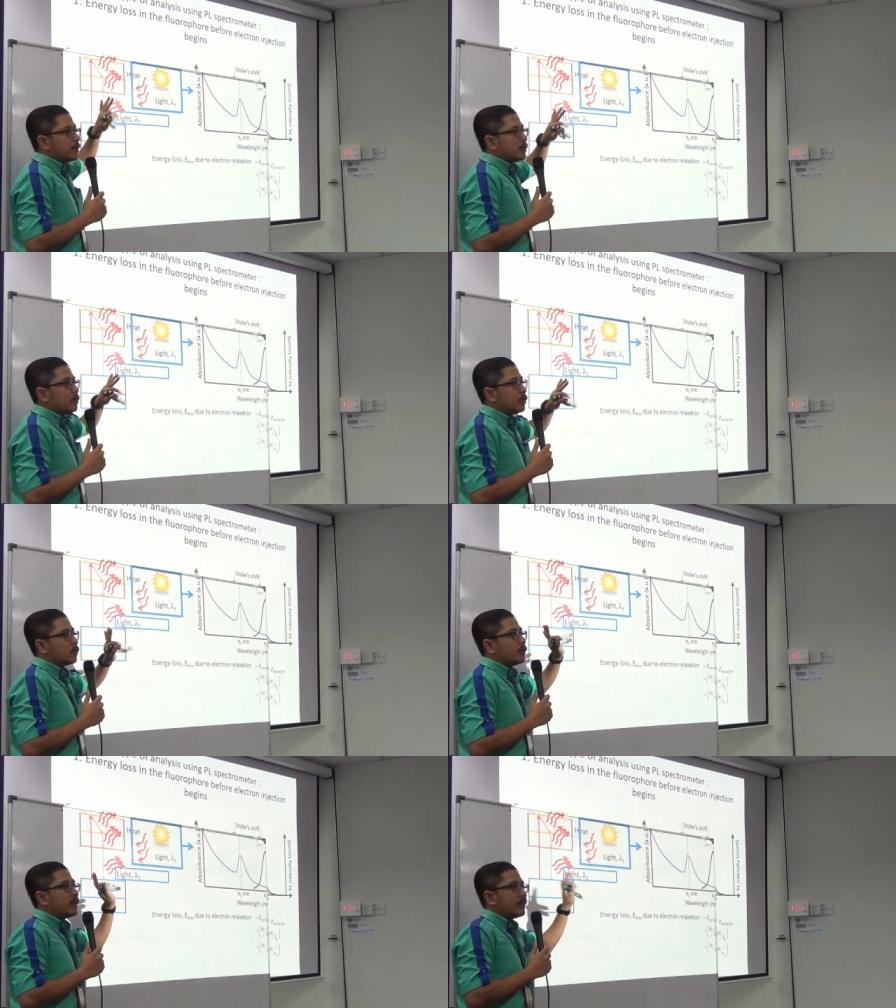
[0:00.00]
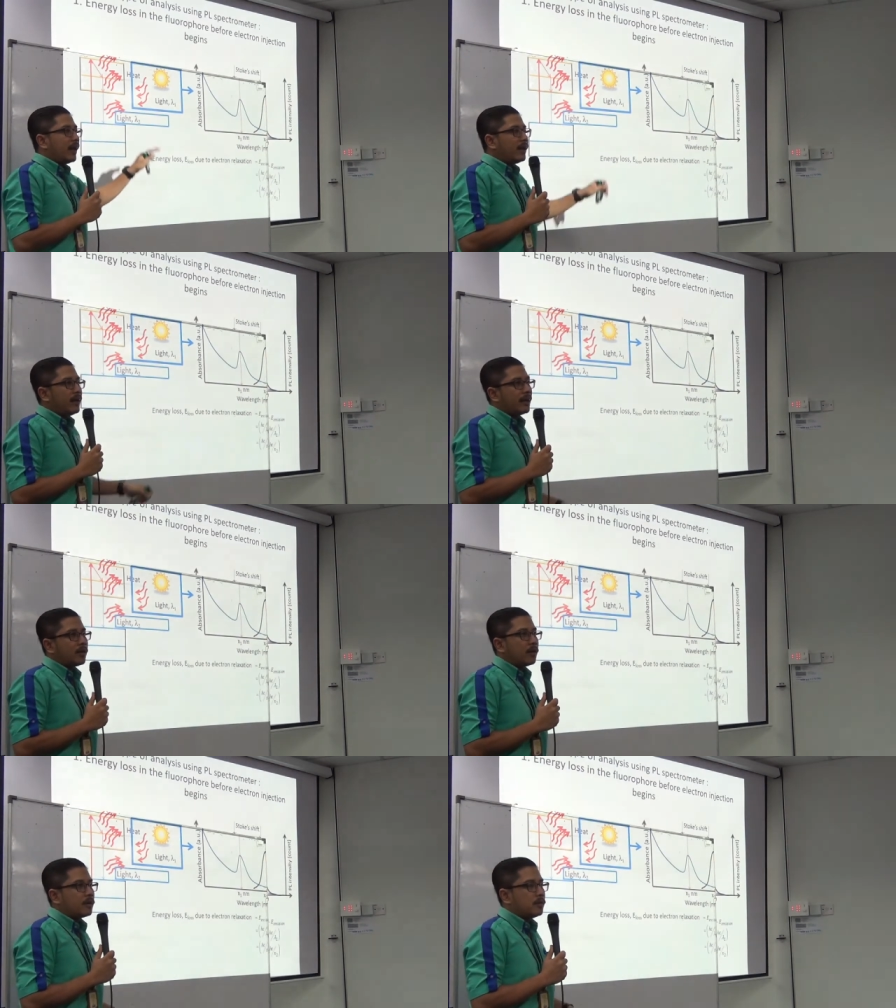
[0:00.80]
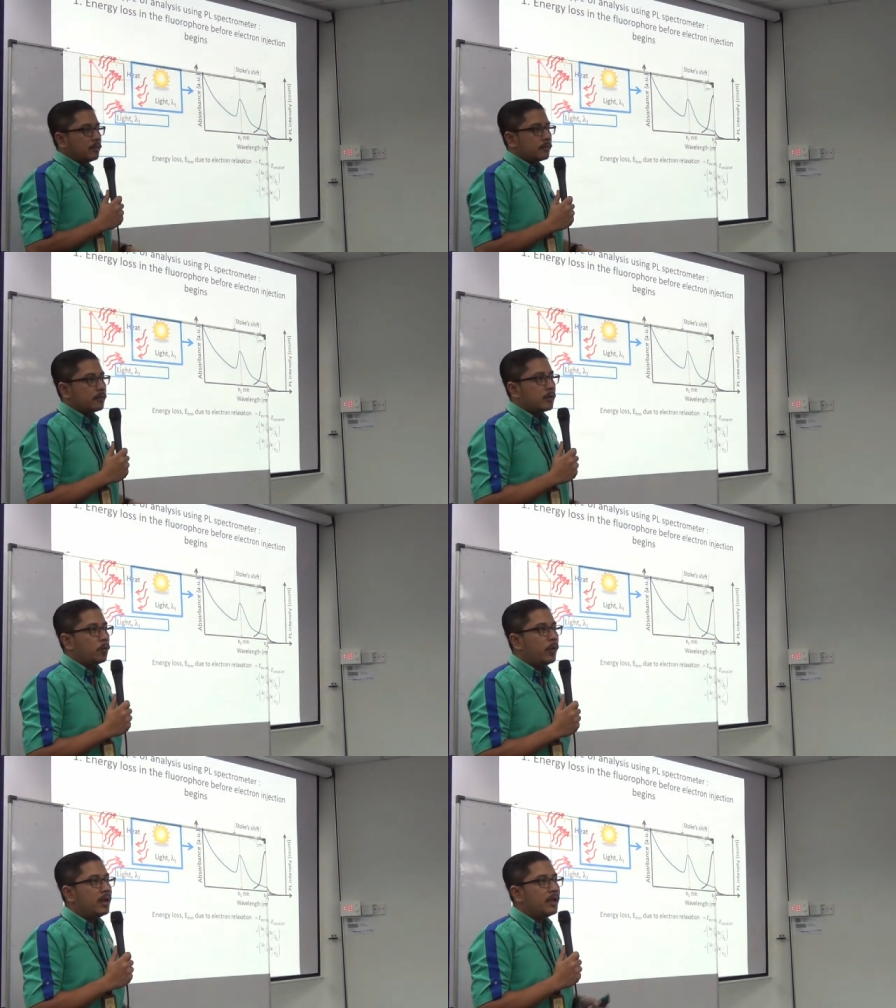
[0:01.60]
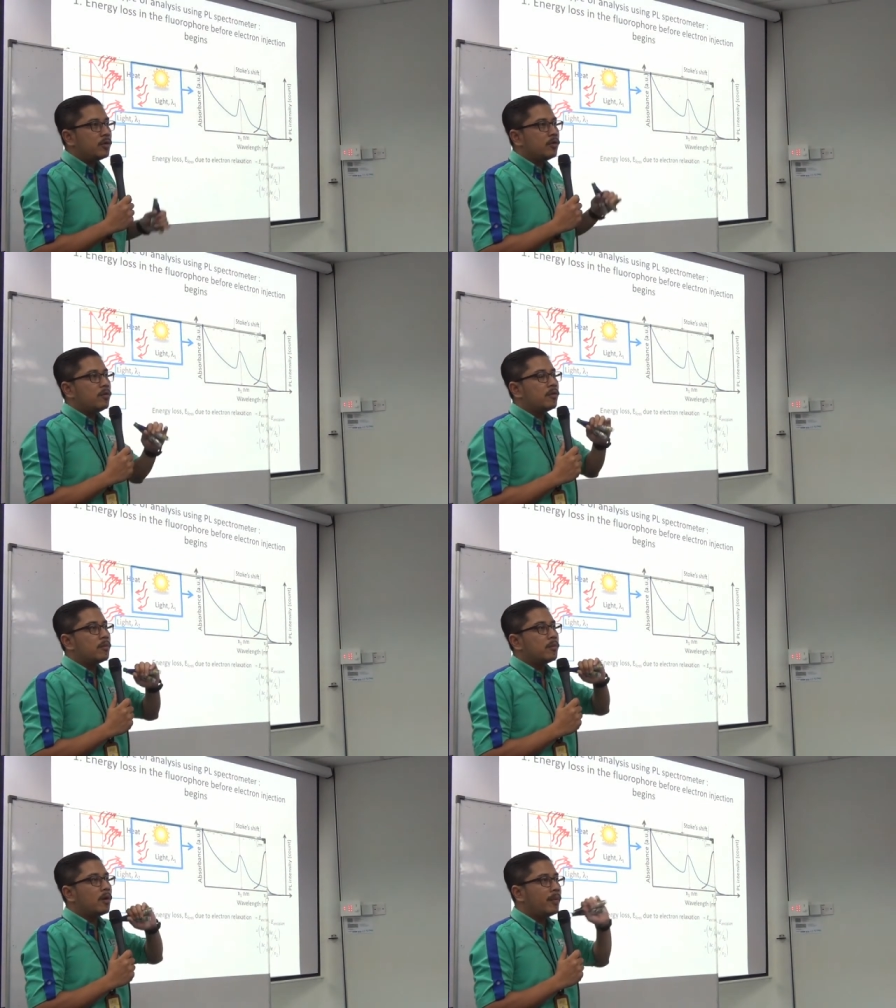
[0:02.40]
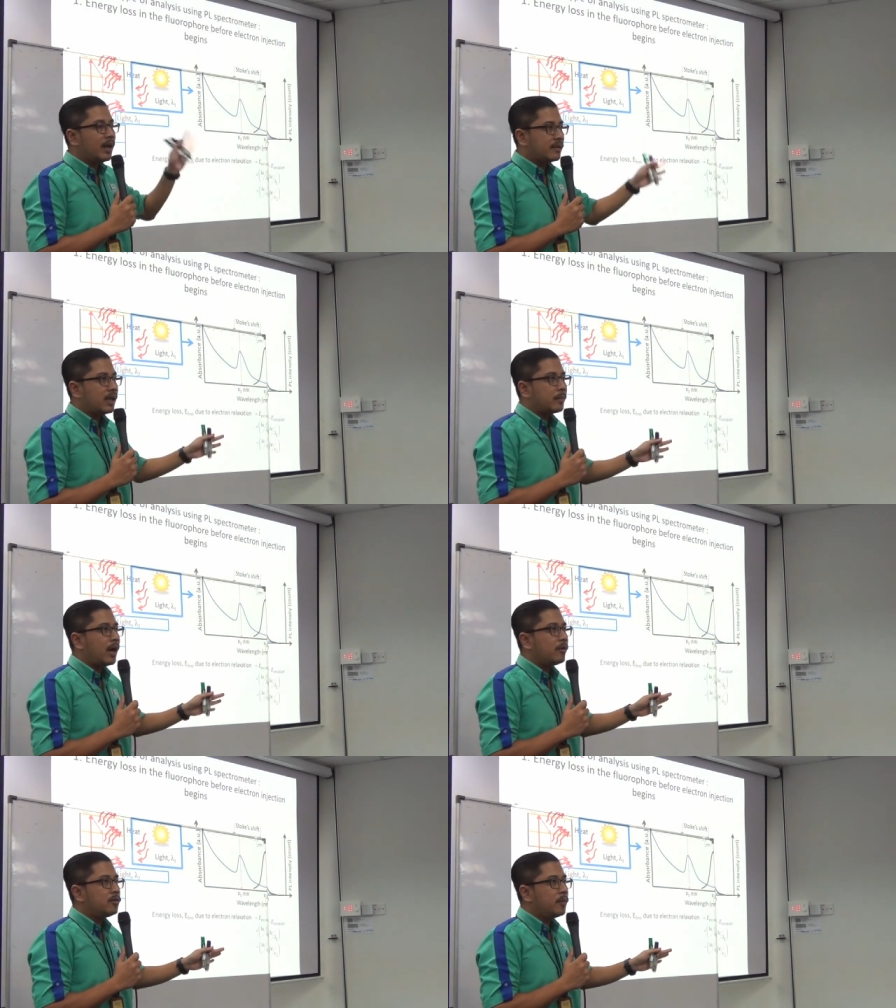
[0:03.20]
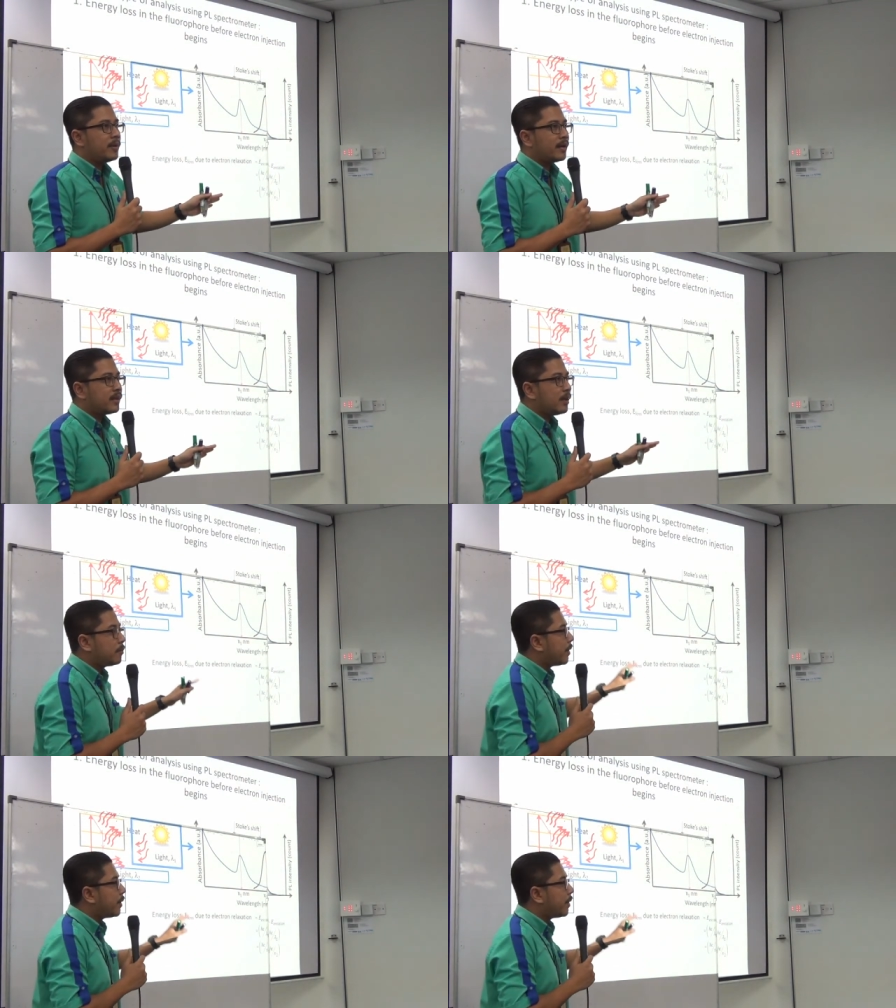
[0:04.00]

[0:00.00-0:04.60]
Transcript: So, that electron, we need to mobilize them. How to mobilize them?